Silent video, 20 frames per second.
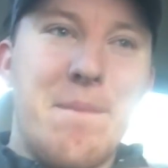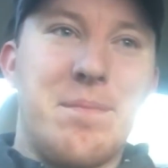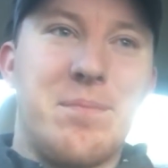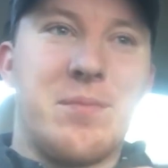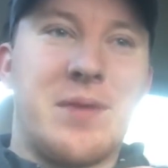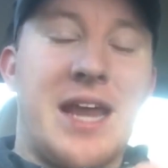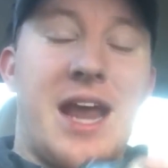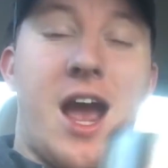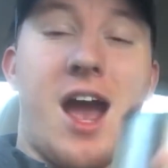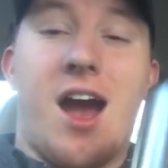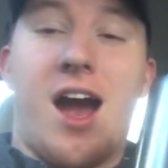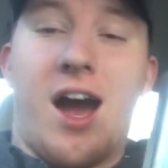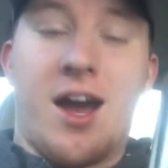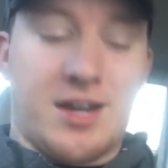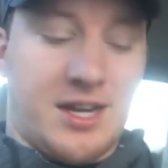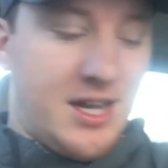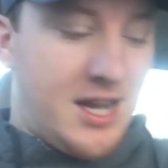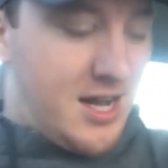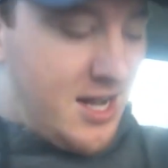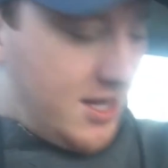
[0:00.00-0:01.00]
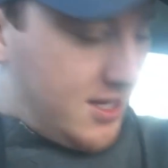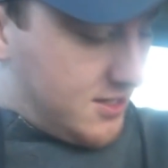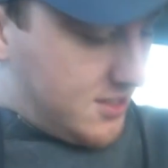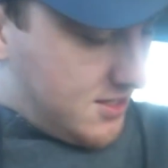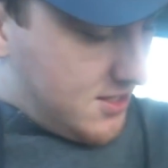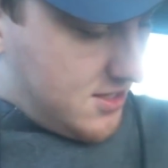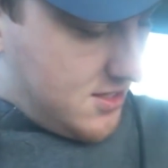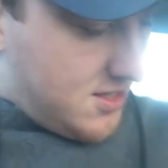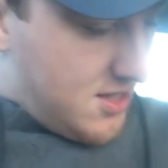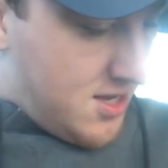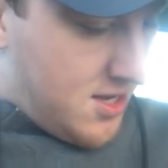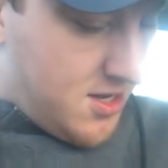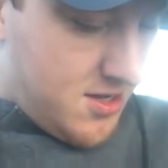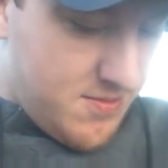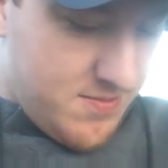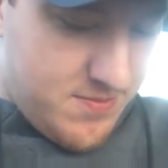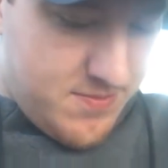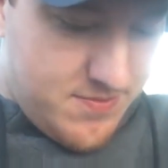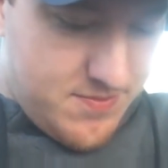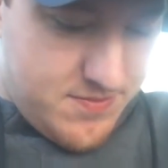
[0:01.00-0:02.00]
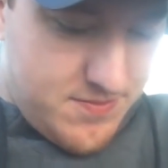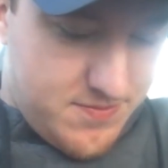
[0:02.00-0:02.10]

But yeah, I got. Um, Look this.